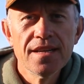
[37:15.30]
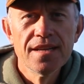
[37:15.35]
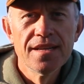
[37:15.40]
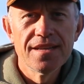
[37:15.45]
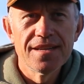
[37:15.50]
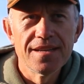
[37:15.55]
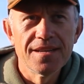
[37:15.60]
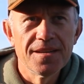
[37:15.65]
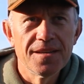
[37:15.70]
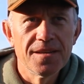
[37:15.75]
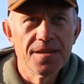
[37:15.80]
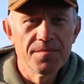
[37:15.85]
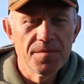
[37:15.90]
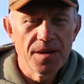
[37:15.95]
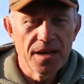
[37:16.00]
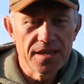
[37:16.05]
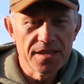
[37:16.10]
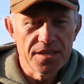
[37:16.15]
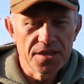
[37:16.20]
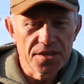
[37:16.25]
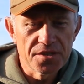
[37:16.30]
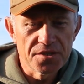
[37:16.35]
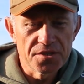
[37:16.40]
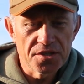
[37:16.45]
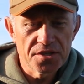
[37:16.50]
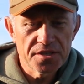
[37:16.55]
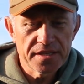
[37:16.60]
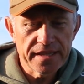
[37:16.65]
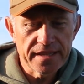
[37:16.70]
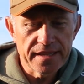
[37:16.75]
and you could
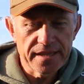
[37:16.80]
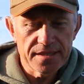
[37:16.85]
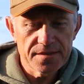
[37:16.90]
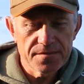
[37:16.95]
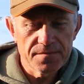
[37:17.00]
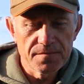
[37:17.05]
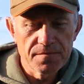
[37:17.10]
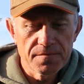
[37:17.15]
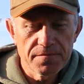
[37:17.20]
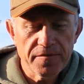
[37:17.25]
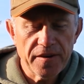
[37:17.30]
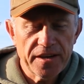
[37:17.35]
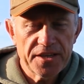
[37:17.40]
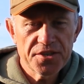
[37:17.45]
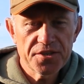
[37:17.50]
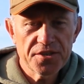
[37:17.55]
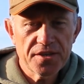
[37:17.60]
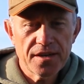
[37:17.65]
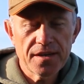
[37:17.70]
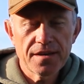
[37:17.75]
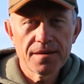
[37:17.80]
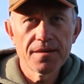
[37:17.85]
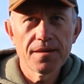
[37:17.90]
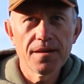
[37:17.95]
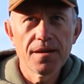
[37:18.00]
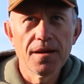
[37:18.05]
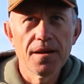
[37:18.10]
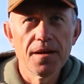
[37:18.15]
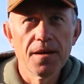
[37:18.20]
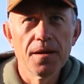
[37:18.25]
just see these fresh
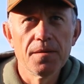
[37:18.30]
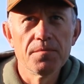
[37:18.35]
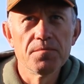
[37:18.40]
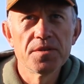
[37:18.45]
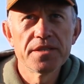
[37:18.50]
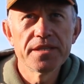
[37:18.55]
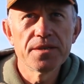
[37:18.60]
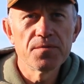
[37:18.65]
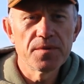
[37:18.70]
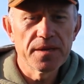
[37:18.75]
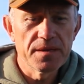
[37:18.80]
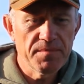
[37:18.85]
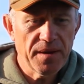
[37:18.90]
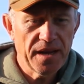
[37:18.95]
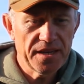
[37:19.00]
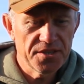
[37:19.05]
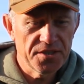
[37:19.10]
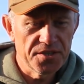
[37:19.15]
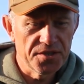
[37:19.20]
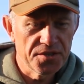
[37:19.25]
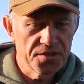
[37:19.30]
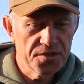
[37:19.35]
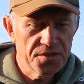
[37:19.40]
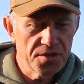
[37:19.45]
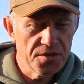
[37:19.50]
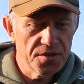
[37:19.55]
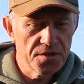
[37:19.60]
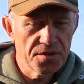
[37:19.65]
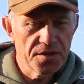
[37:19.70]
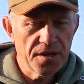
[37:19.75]
silty patches
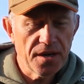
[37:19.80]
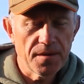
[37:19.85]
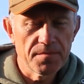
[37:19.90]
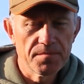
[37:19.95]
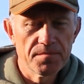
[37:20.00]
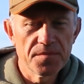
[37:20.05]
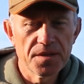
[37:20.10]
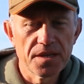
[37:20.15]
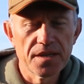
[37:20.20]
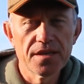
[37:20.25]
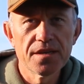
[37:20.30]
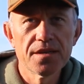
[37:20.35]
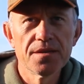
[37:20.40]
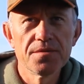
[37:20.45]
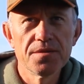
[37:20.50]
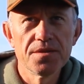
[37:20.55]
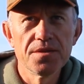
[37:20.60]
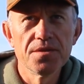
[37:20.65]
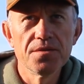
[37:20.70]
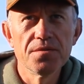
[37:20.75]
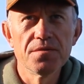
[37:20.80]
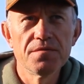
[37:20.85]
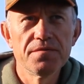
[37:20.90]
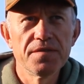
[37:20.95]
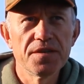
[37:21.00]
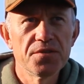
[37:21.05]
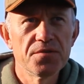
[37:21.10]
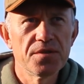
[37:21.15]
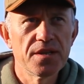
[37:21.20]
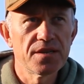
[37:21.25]
stirred up. You knew the
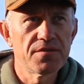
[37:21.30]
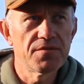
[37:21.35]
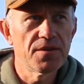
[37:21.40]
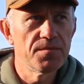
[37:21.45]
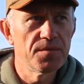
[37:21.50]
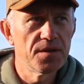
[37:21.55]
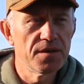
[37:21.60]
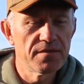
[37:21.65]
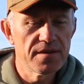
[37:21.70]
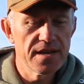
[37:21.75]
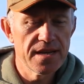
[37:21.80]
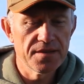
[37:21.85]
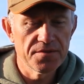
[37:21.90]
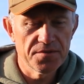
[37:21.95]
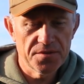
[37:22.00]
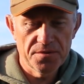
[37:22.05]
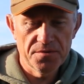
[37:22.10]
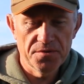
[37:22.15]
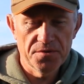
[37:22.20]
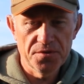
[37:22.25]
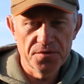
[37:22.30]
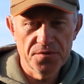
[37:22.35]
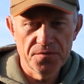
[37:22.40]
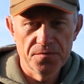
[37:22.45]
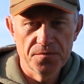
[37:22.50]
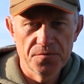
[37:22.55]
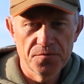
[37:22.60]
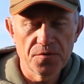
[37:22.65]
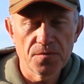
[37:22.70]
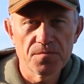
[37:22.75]
fish were grubbing around, so it was just
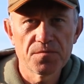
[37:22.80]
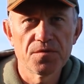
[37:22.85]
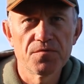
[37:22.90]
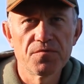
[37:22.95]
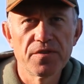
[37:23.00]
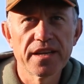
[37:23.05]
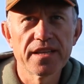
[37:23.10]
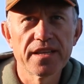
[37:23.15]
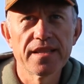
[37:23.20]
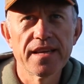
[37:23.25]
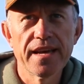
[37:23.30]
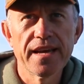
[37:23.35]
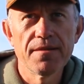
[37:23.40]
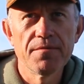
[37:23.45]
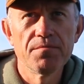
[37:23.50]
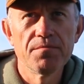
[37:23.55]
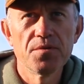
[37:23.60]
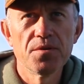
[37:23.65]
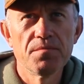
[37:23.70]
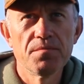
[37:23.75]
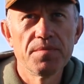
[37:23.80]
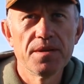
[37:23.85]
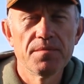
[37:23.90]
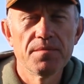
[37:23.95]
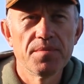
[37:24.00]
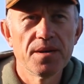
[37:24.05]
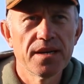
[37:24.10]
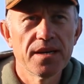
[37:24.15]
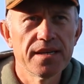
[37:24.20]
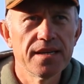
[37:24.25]
dropped a rig there and put a bit of
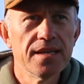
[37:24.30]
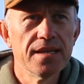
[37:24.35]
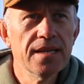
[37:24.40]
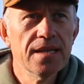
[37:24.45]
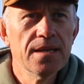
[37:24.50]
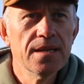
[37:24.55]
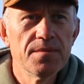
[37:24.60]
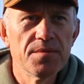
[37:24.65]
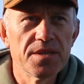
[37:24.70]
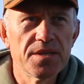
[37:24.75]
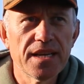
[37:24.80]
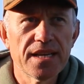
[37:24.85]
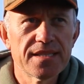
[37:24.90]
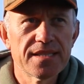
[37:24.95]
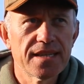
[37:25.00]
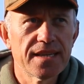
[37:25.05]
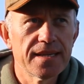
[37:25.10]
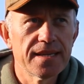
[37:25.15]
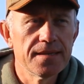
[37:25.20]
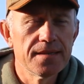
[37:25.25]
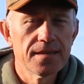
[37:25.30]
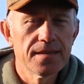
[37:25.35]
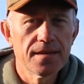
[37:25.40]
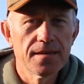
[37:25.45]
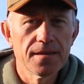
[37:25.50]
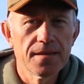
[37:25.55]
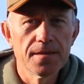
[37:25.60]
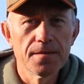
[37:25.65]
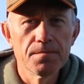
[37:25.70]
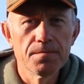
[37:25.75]
bait. But yesterday,
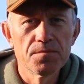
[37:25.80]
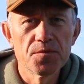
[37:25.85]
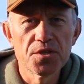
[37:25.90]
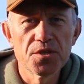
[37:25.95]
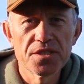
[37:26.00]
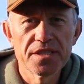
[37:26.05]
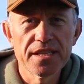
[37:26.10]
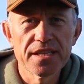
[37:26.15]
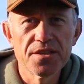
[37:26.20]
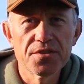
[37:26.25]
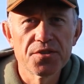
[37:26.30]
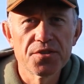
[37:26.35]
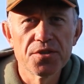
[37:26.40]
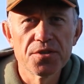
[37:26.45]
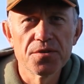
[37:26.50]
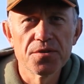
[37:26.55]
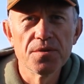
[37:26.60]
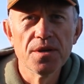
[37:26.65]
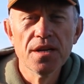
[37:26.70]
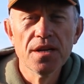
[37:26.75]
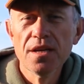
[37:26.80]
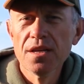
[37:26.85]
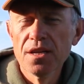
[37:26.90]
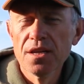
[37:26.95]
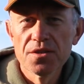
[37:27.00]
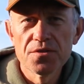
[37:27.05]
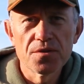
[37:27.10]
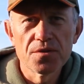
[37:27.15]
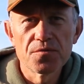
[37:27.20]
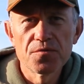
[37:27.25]
just see the 2,
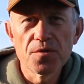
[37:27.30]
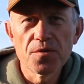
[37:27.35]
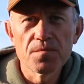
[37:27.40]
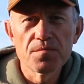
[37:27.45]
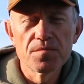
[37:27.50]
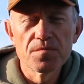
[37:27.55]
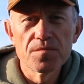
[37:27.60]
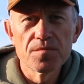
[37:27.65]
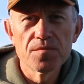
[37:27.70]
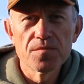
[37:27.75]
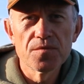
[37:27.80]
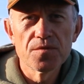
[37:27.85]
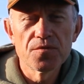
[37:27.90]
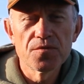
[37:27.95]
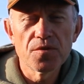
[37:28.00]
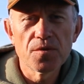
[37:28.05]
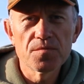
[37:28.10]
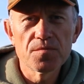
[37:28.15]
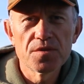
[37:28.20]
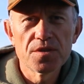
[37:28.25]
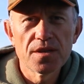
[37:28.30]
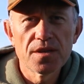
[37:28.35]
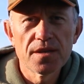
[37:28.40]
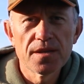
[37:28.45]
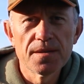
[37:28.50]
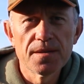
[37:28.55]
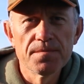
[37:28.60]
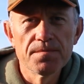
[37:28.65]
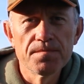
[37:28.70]
so I dropped a